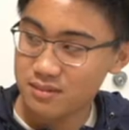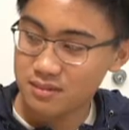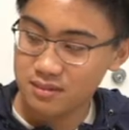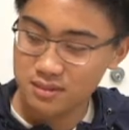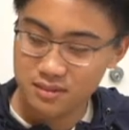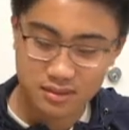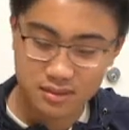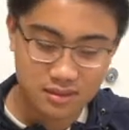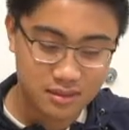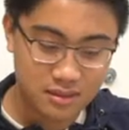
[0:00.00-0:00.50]

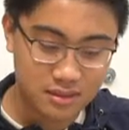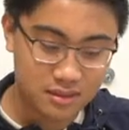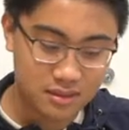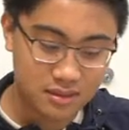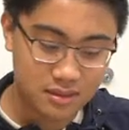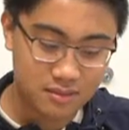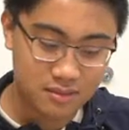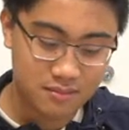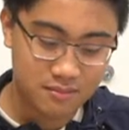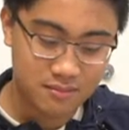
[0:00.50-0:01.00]

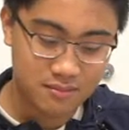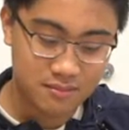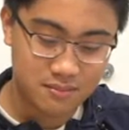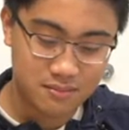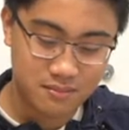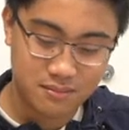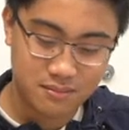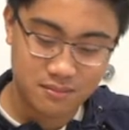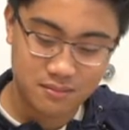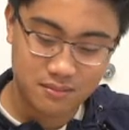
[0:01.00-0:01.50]

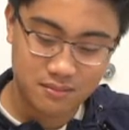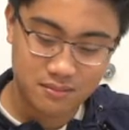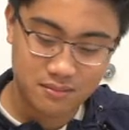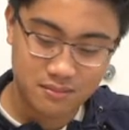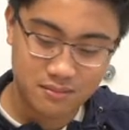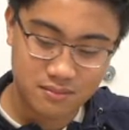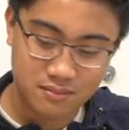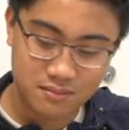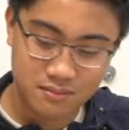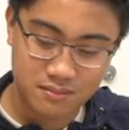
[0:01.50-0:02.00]

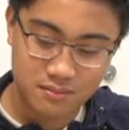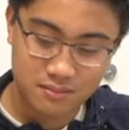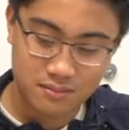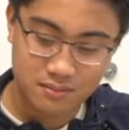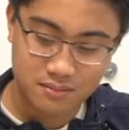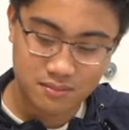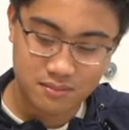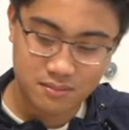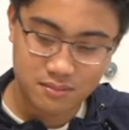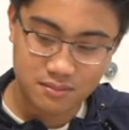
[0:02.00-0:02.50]

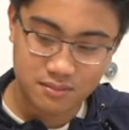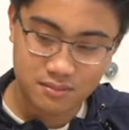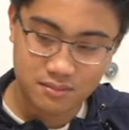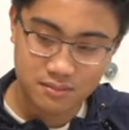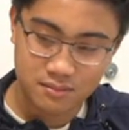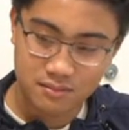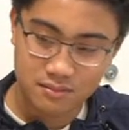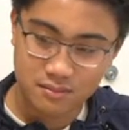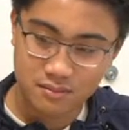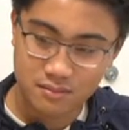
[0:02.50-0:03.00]

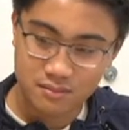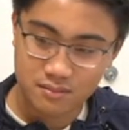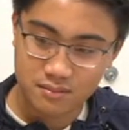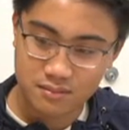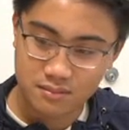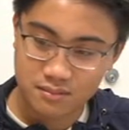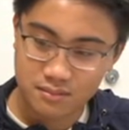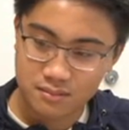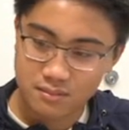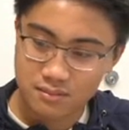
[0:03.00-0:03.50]

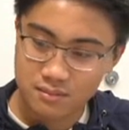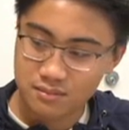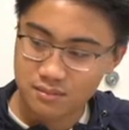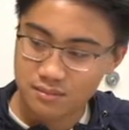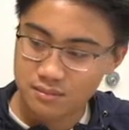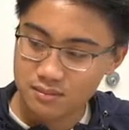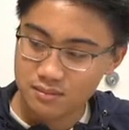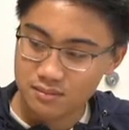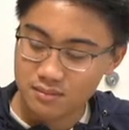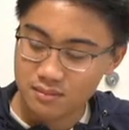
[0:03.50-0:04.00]

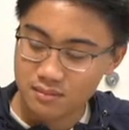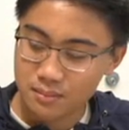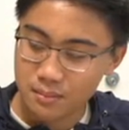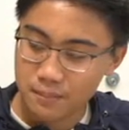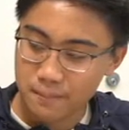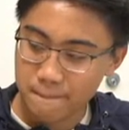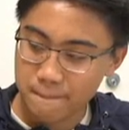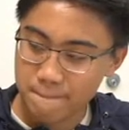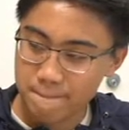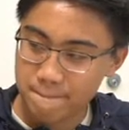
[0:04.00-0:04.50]

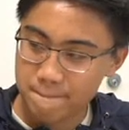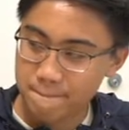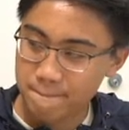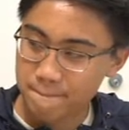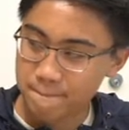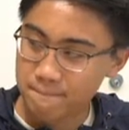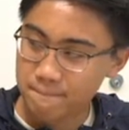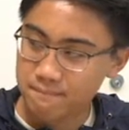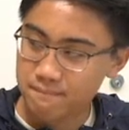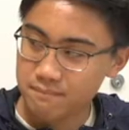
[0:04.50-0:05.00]

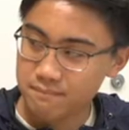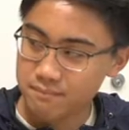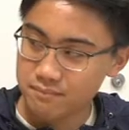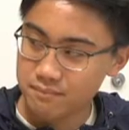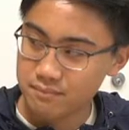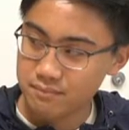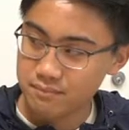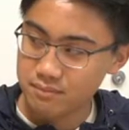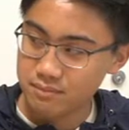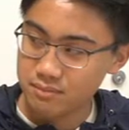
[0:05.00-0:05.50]

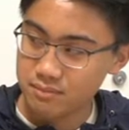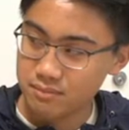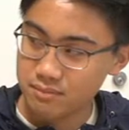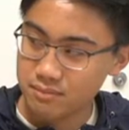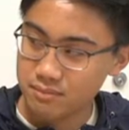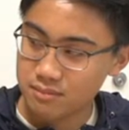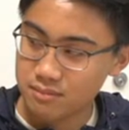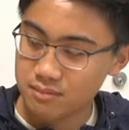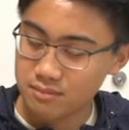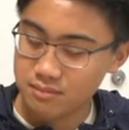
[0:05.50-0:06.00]

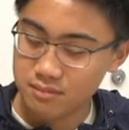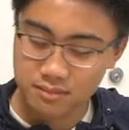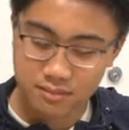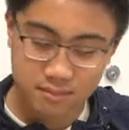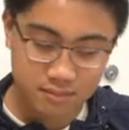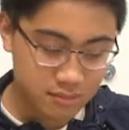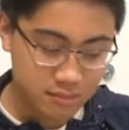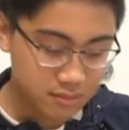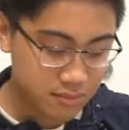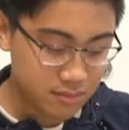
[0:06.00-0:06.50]

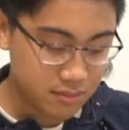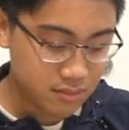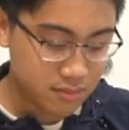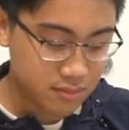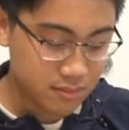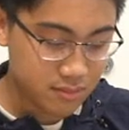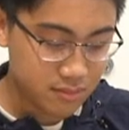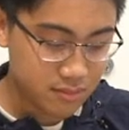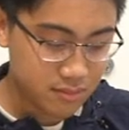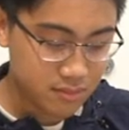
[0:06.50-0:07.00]

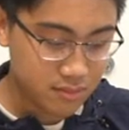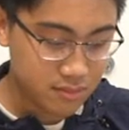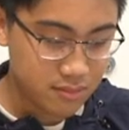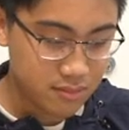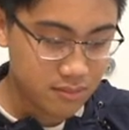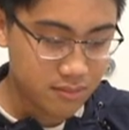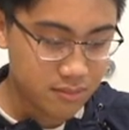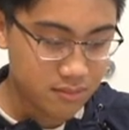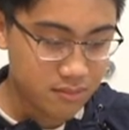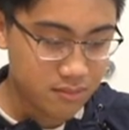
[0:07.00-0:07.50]

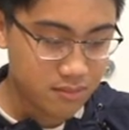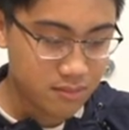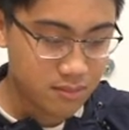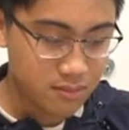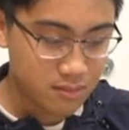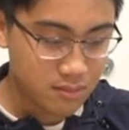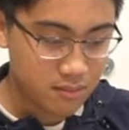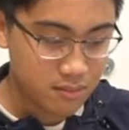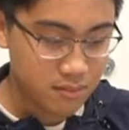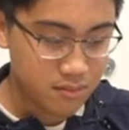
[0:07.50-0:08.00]

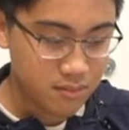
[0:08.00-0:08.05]
This person isn't speaking.